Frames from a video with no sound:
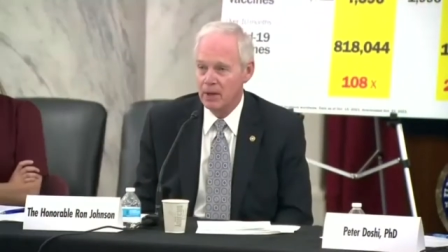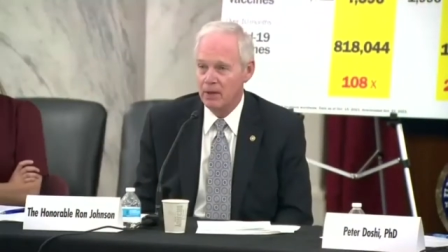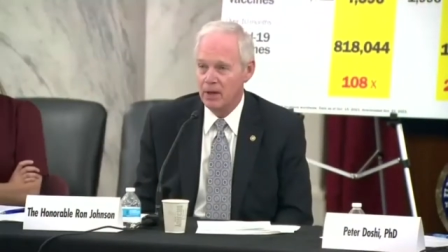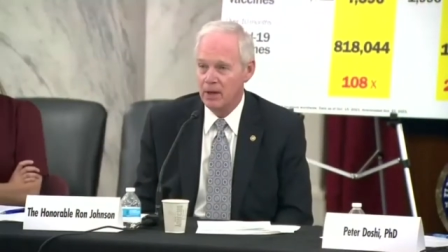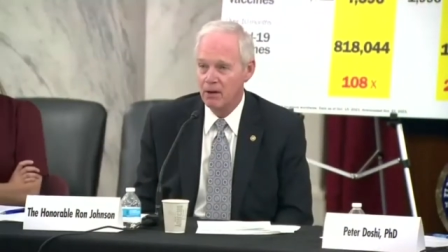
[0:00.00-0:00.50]

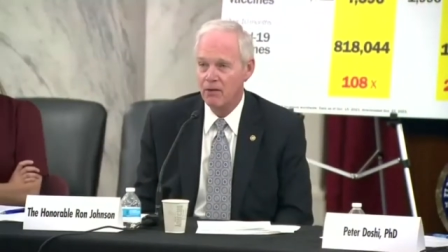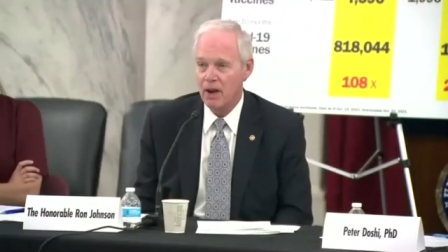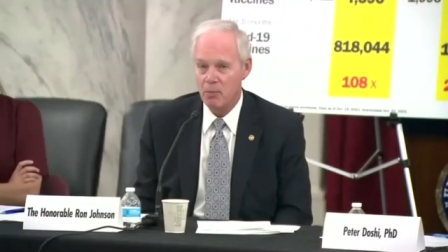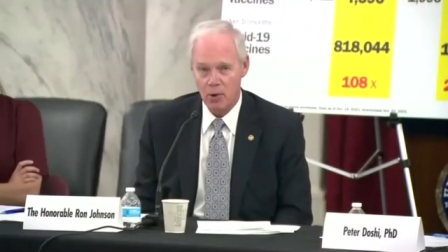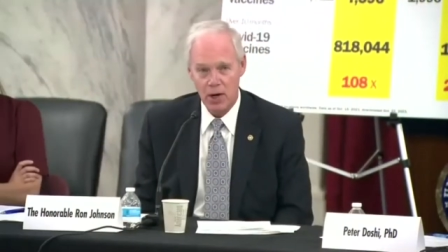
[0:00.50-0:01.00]
The inner
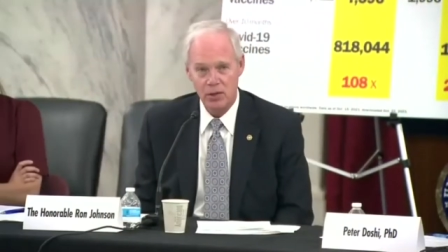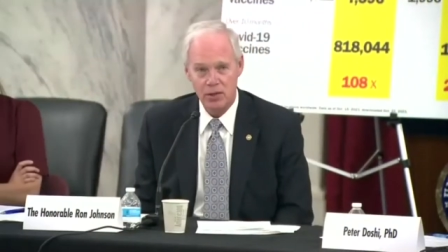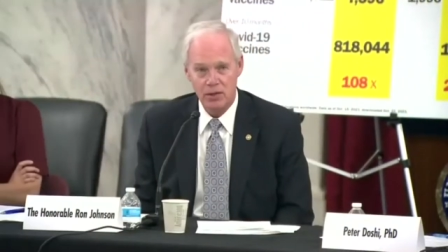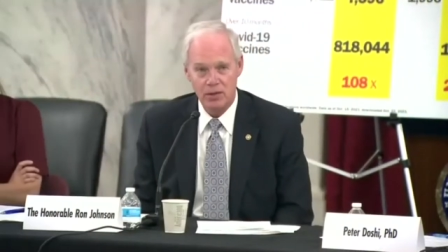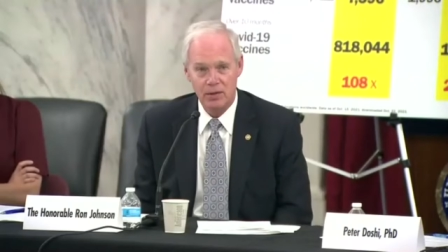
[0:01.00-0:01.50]

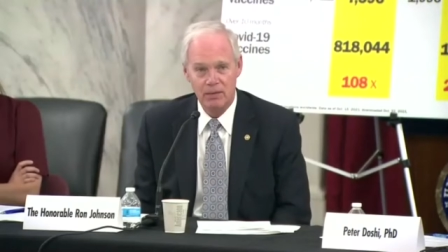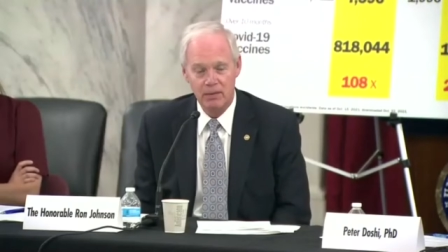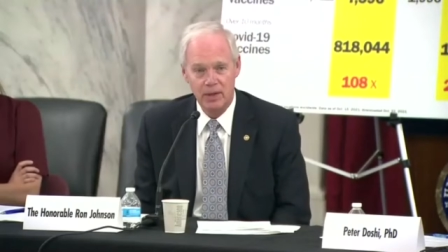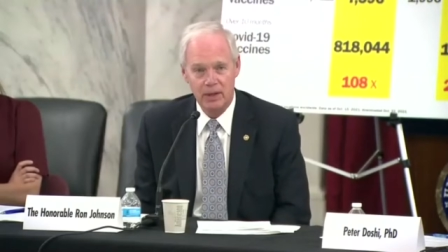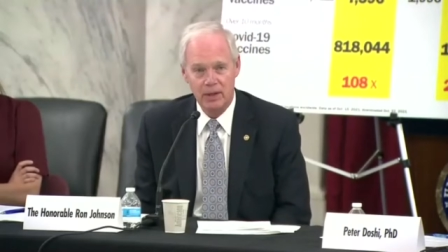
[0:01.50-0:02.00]
vibrations
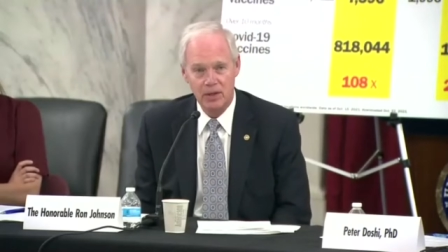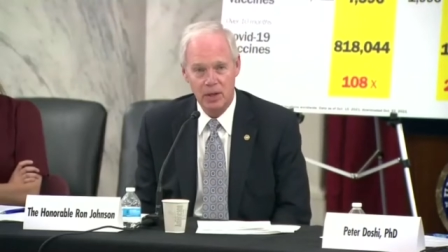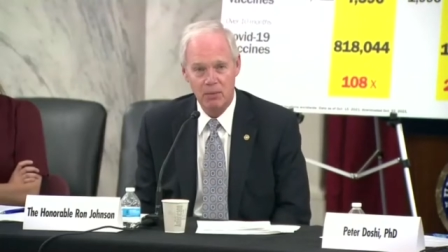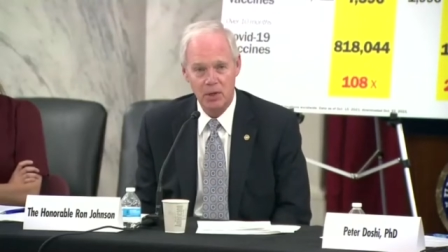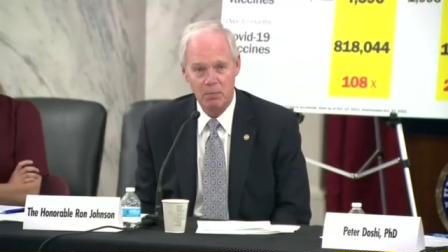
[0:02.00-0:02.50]
that
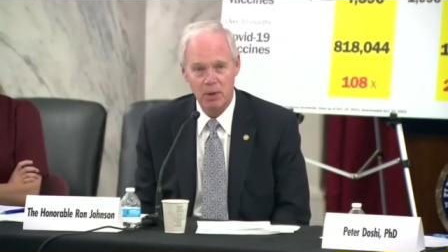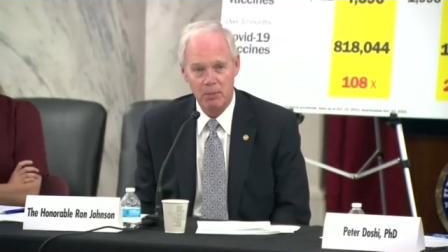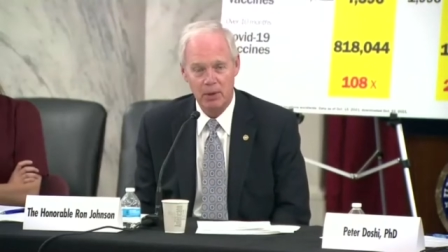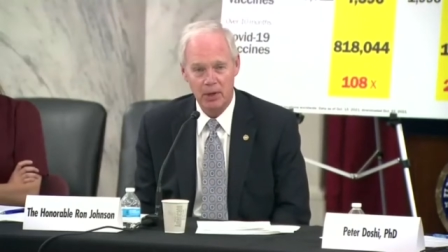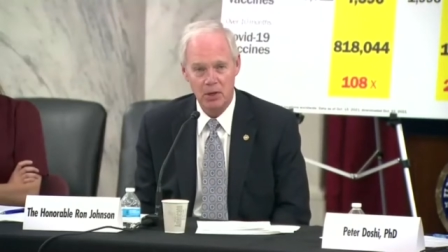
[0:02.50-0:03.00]
some of these
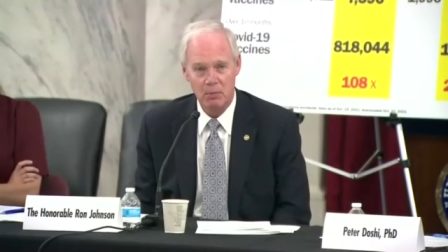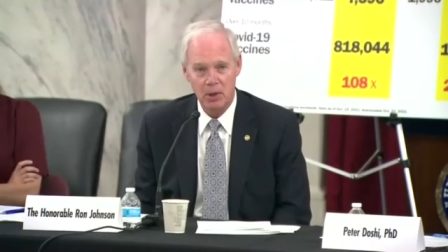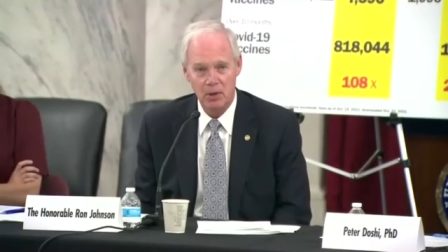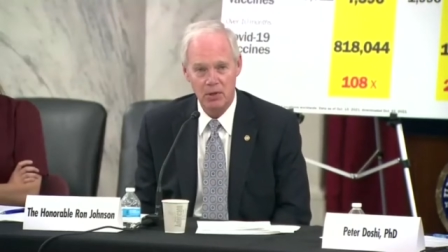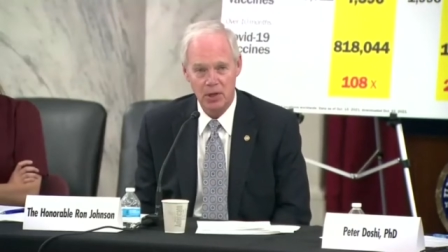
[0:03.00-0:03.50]
people are
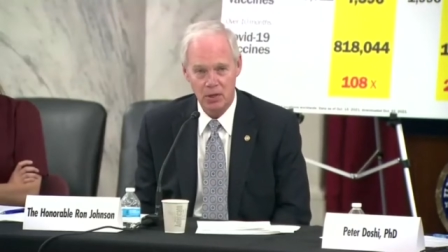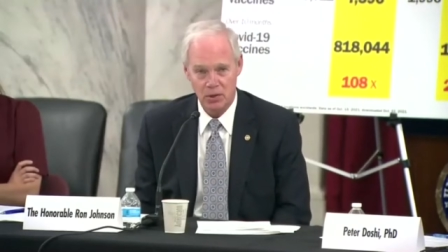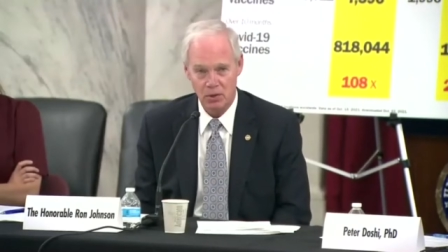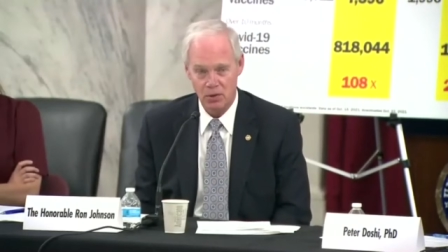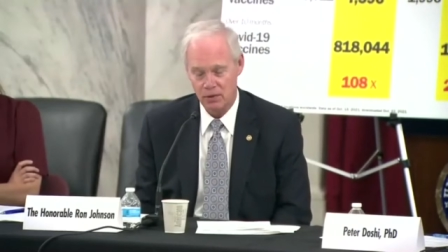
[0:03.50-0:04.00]
experiencing are
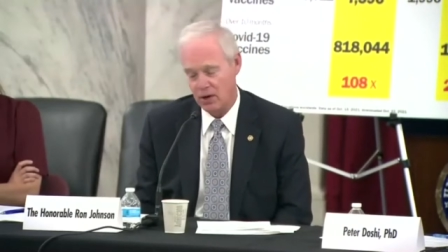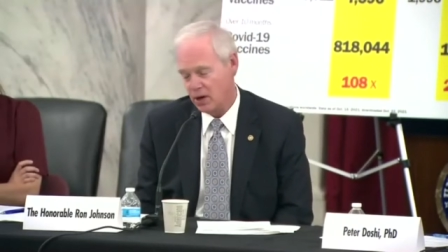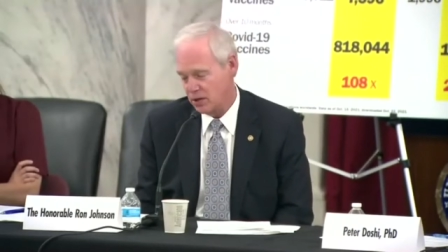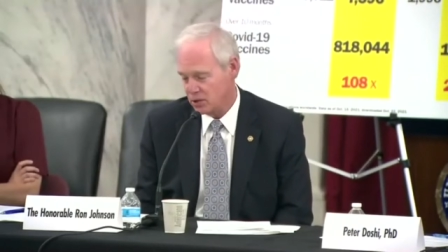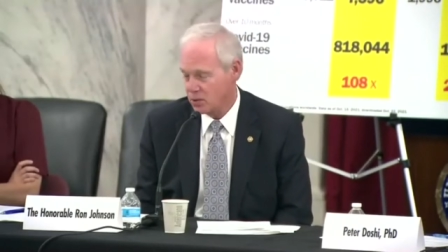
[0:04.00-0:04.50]
so severe.
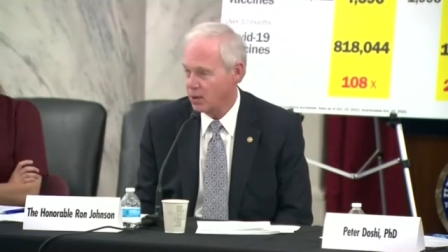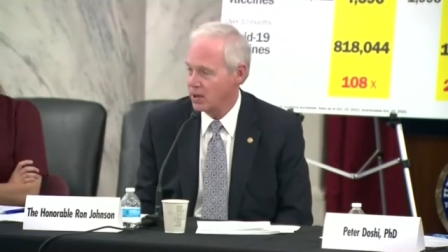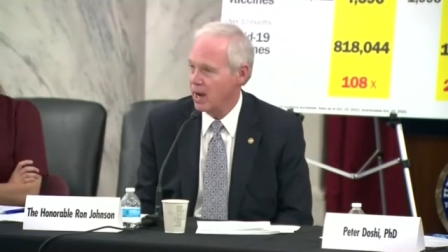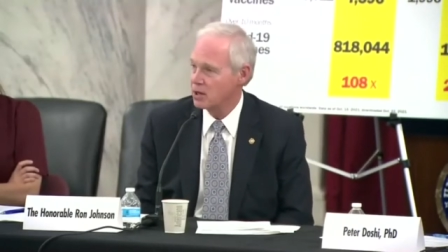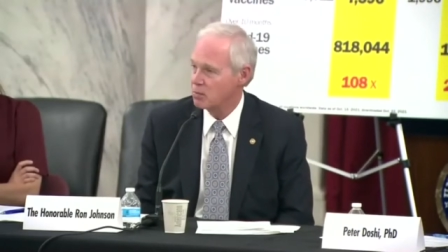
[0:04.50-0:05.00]
I just quick
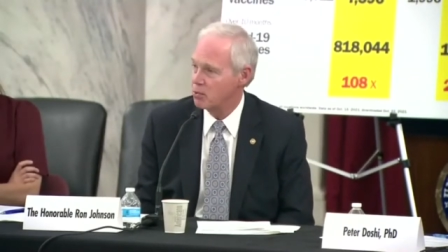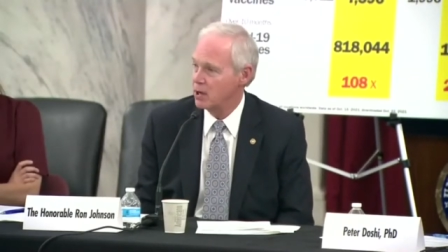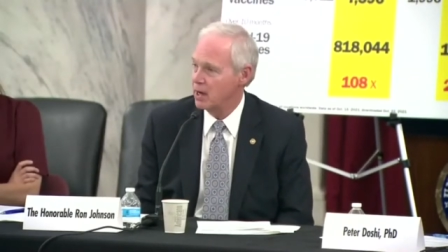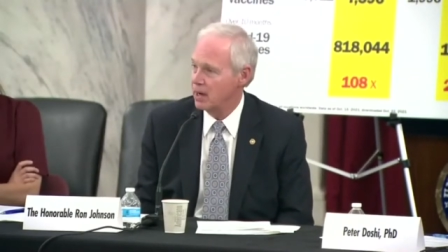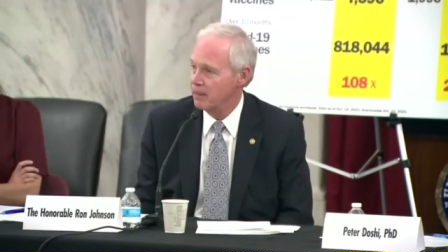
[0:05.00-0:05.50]
to ask
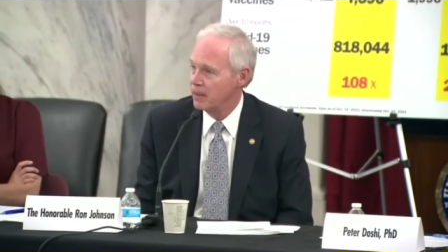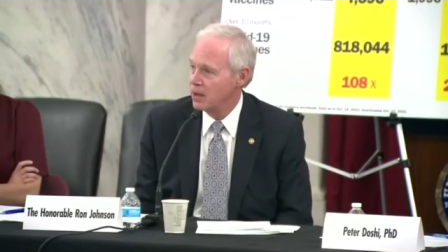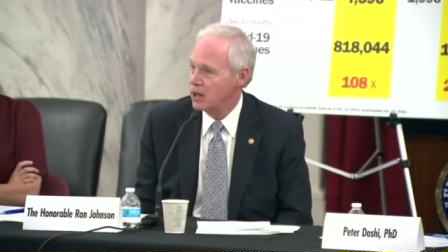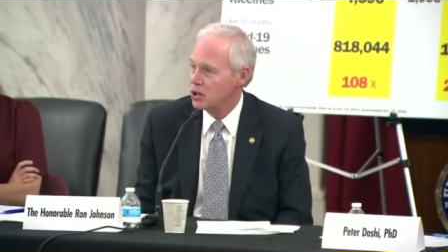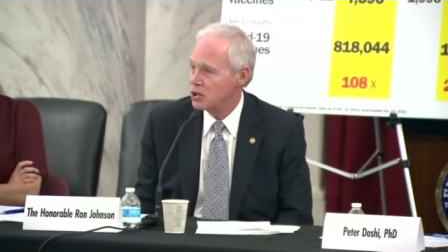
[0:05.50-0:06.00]
Bree.
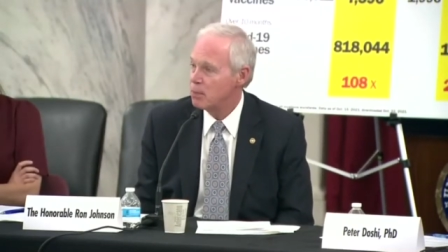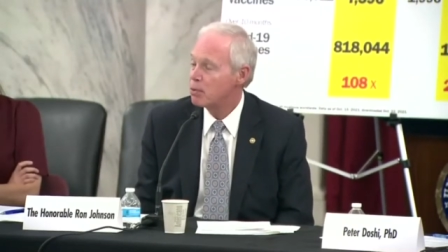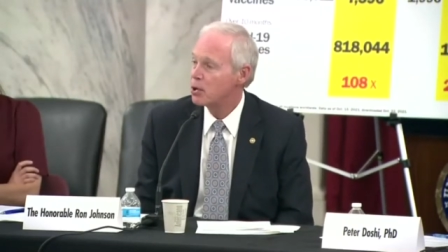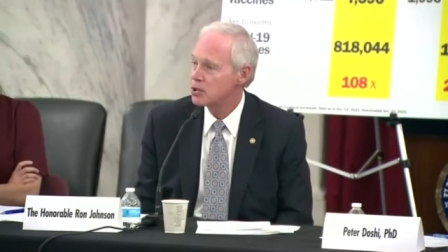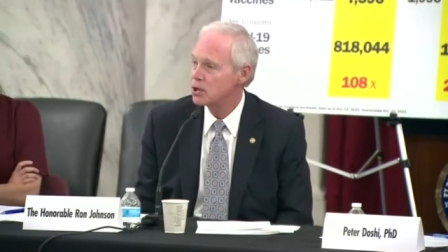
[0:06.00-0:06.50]
She
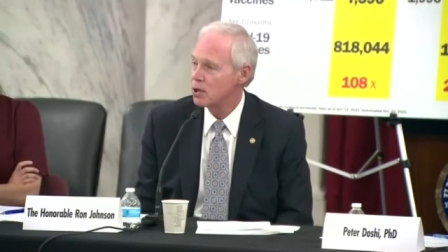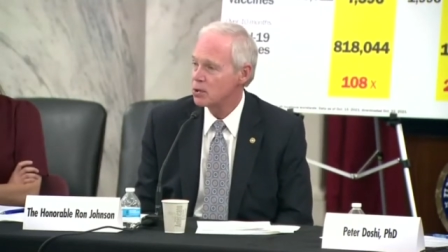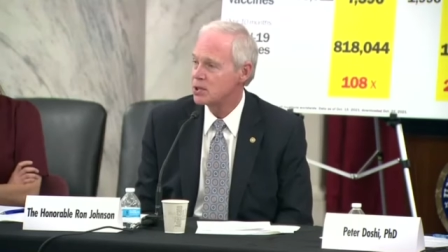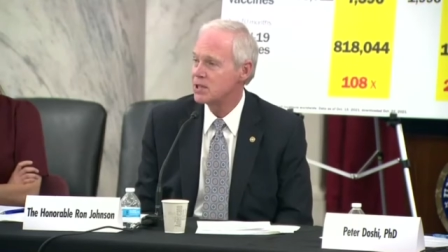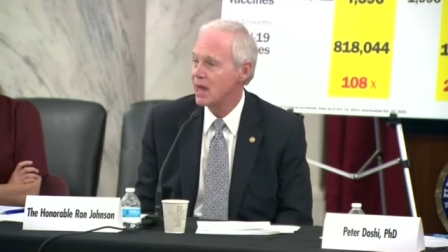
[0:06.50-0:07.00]
personally
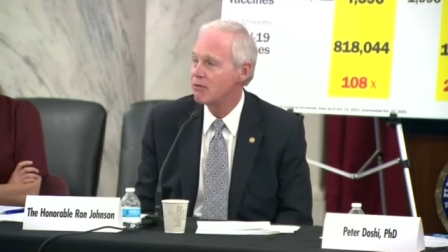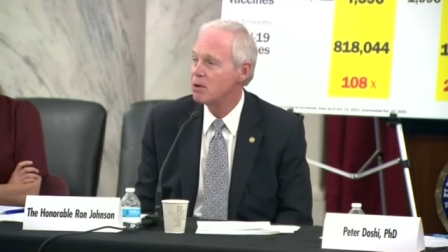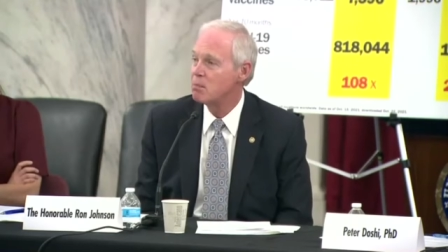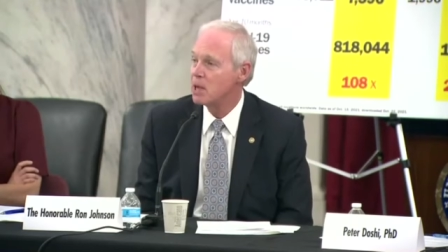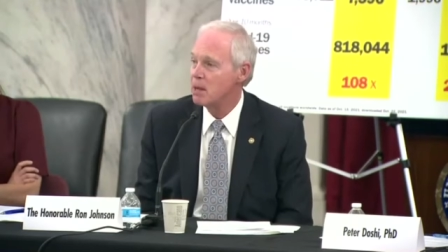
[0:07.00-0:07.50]
knows
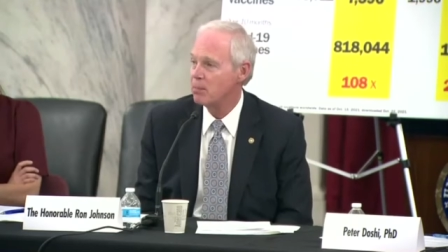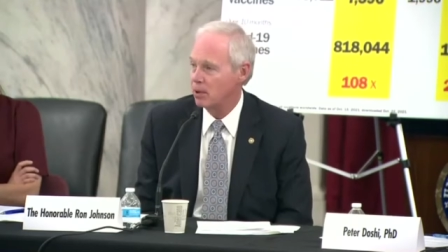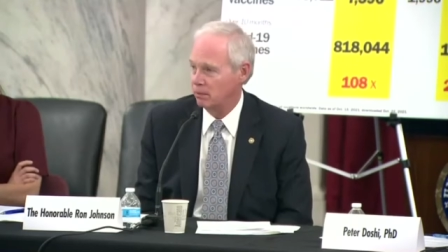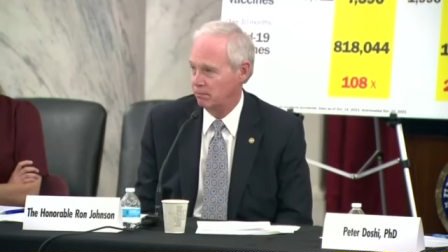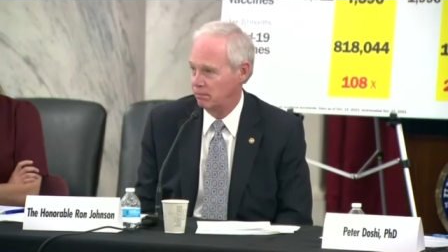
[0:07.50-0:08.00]
7 people